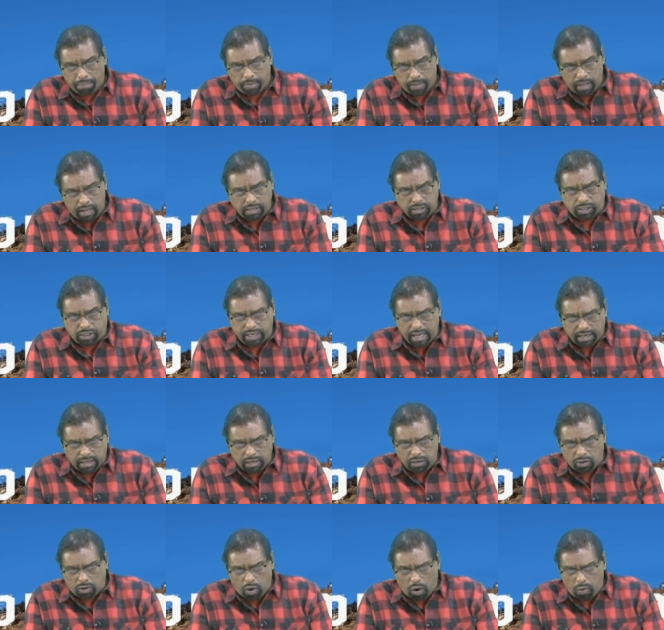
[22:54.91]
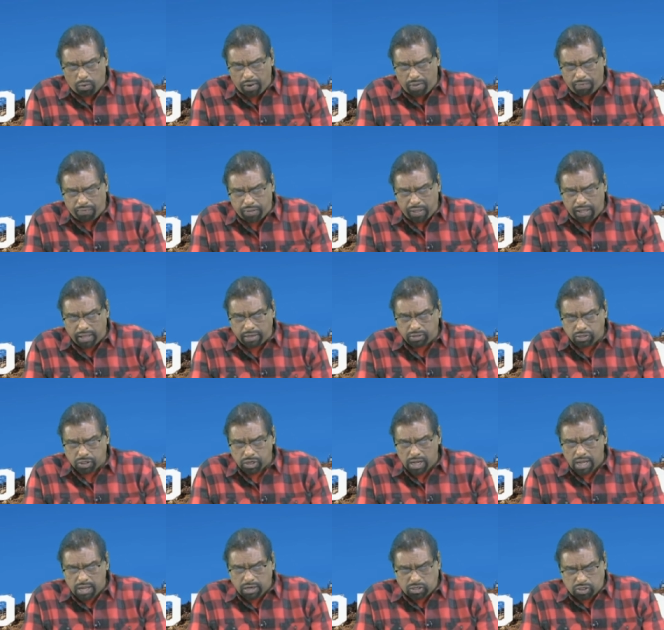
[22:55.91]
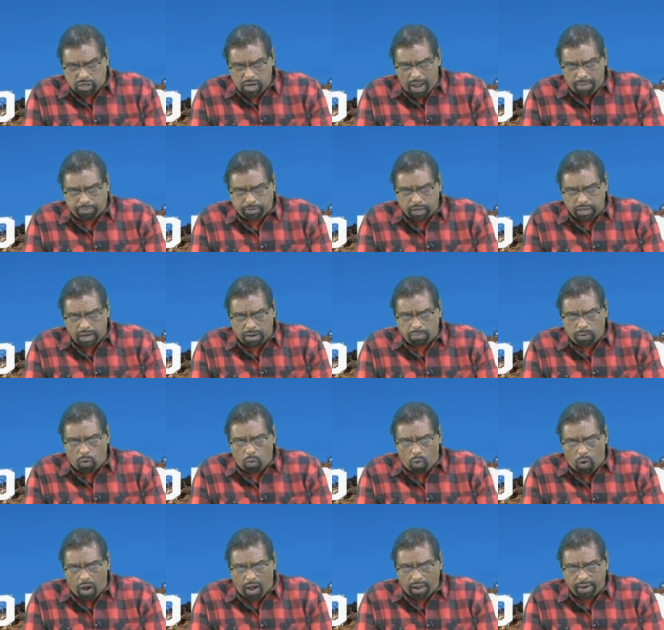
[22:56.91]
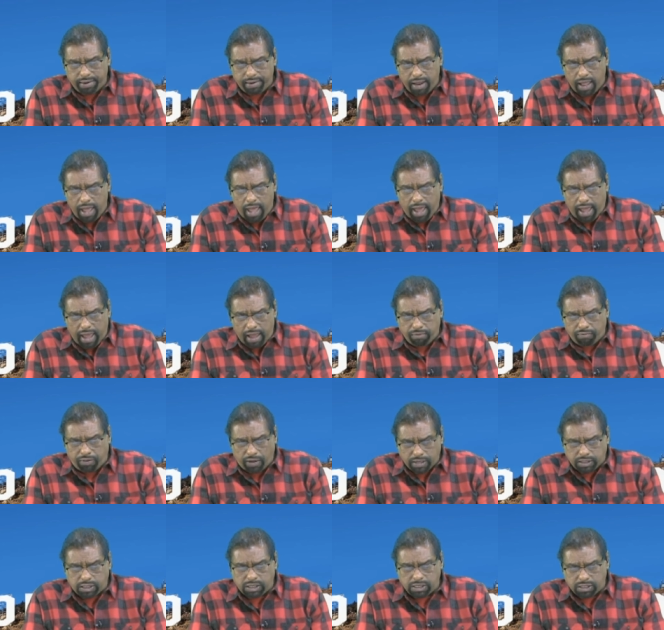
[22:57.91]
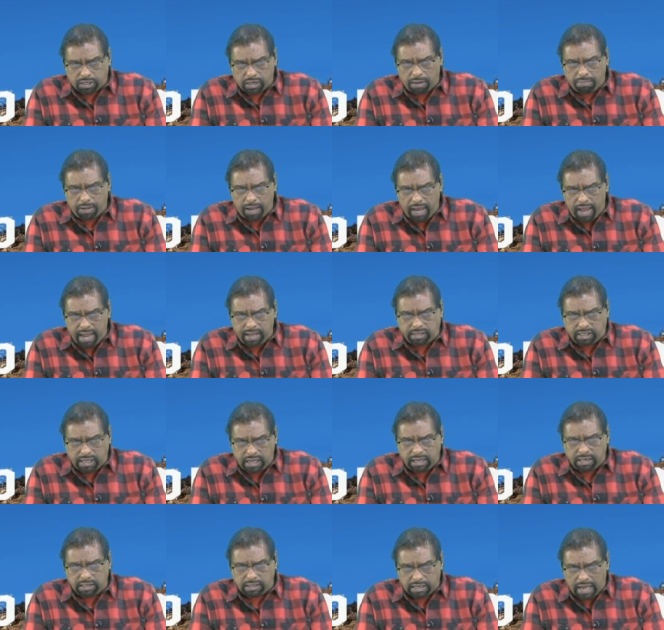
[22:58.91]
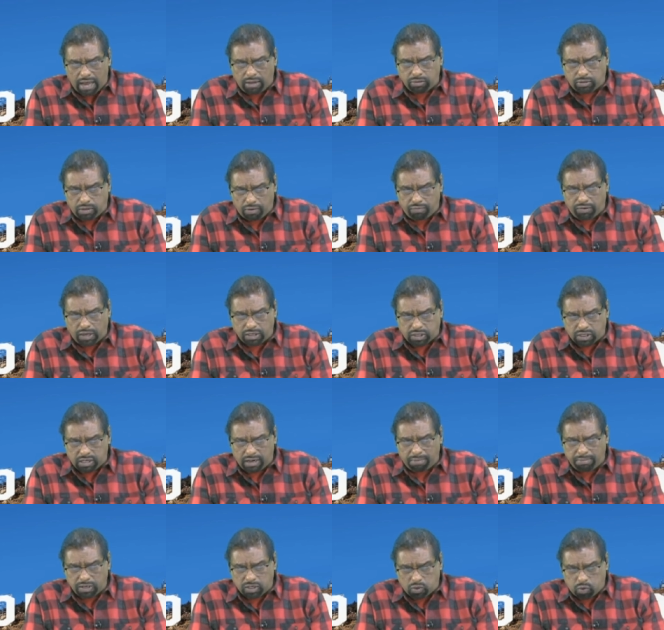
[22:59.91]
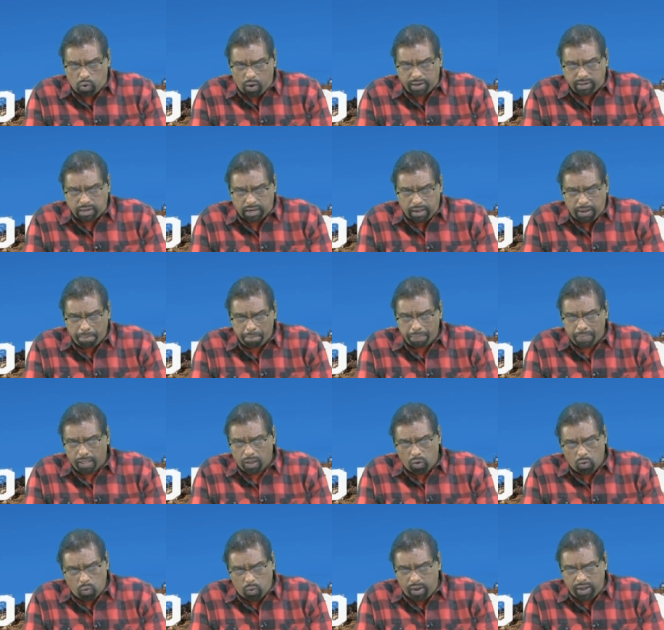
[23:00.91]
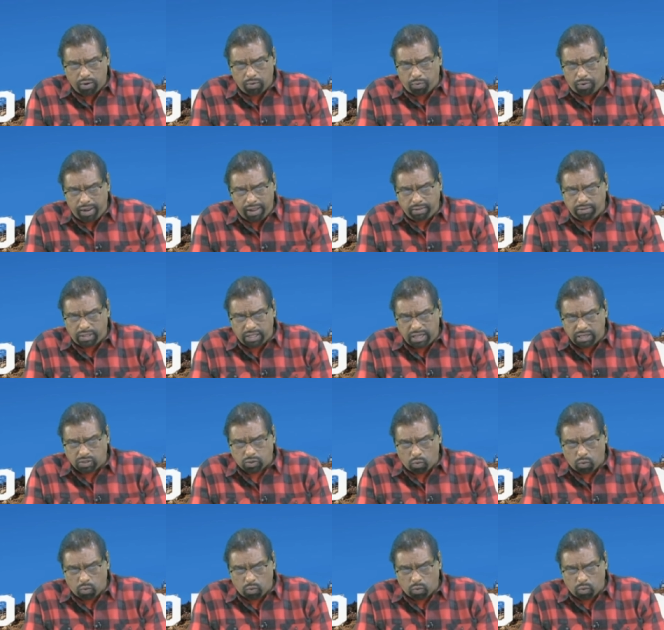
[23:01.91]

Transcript: in 2 Corinthians chapter number 1 and verses number 18 down to verse number 20, we read these